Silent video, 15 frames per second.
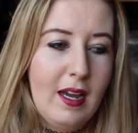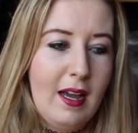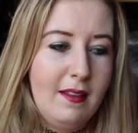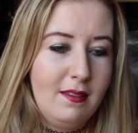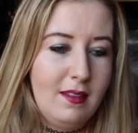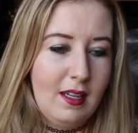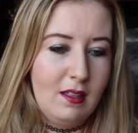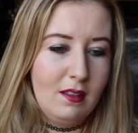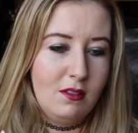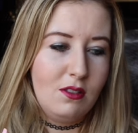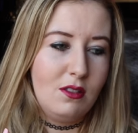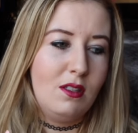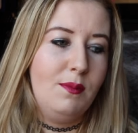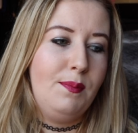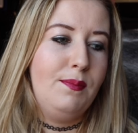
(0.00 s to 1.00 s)
And then
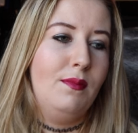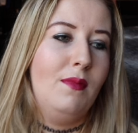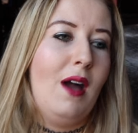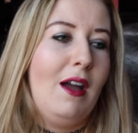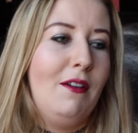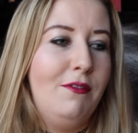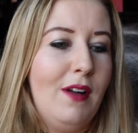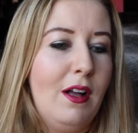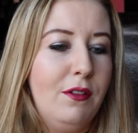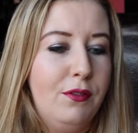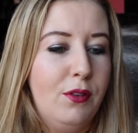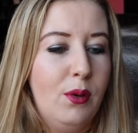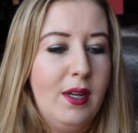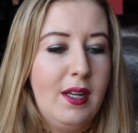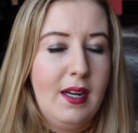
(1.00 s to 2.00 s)
I fell
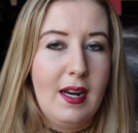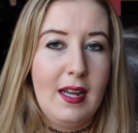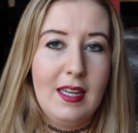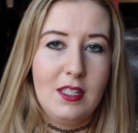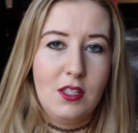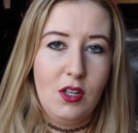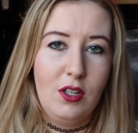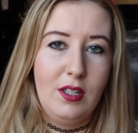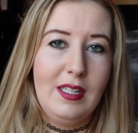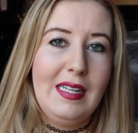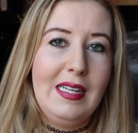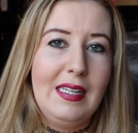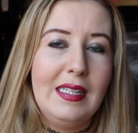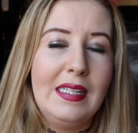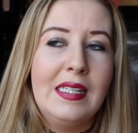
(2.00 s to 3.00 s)
forward and I hit her
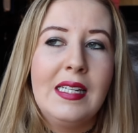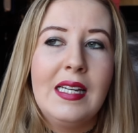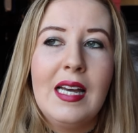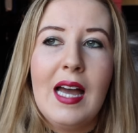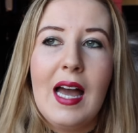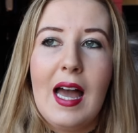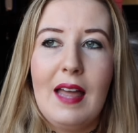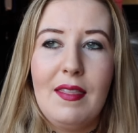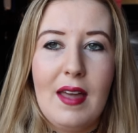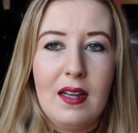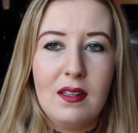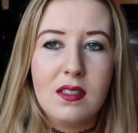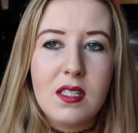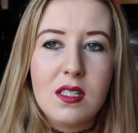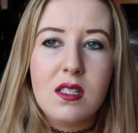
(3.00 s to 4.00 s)
knee and
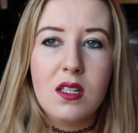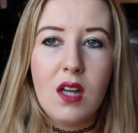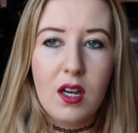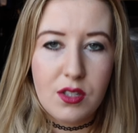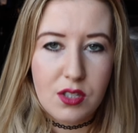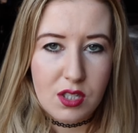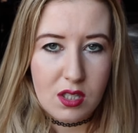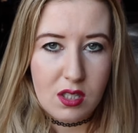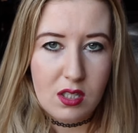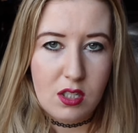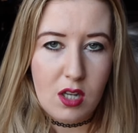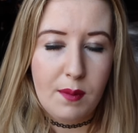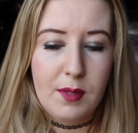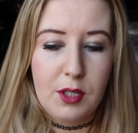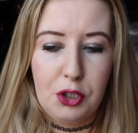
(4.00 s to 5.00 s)
that dislodged the
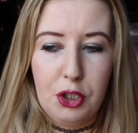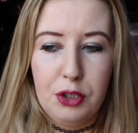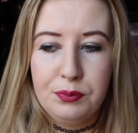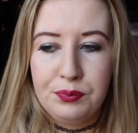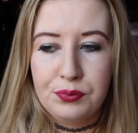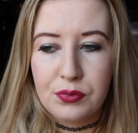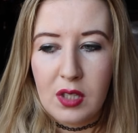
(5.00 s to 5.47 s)
domino.